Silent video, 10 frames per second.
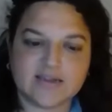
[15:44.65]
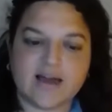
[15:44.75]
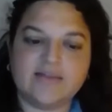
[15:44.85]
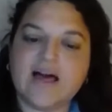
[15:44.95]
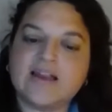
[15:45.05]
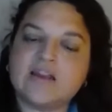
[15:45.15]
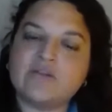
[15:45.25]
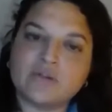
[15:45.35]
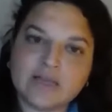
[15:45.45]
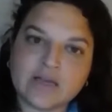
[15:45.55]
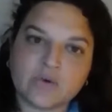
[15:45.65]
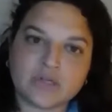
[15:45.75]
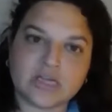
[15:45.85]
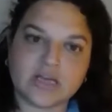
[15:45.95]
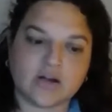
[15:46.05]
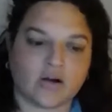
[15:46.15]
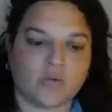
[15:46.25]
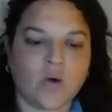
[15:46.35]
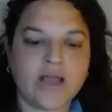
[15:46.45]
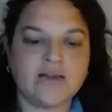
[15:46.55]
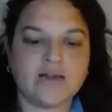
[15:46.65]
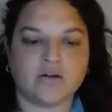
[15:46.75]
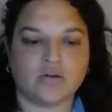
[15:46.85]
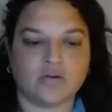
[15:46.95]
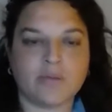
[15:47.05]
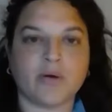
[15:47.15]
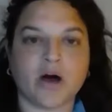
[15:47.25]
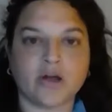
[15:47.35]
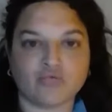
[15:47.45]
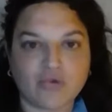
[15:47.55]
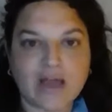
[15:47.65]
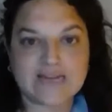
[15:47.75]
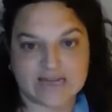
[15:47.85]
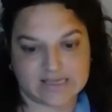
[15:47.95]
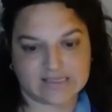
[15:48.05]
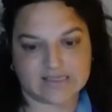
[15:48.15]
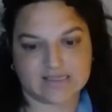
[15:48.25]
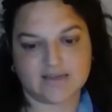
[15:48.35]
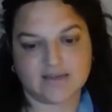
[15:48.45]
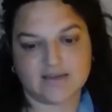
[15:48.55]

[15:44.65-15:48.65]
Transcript: and that in relinquishing our white knuckle grip on rightness,